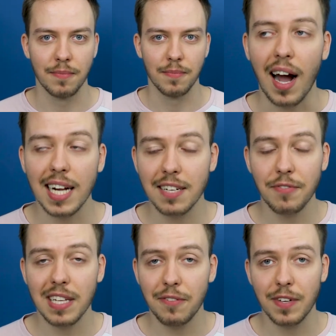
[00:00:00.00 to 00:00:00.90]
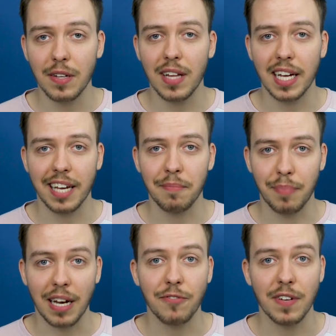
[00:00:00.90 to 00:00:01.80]
I definitely feel like it
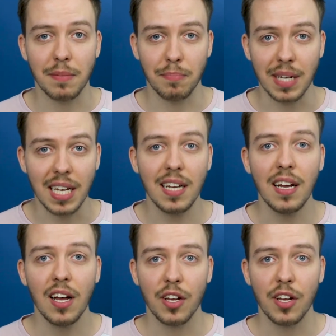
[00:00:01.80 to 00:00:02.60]
benefited me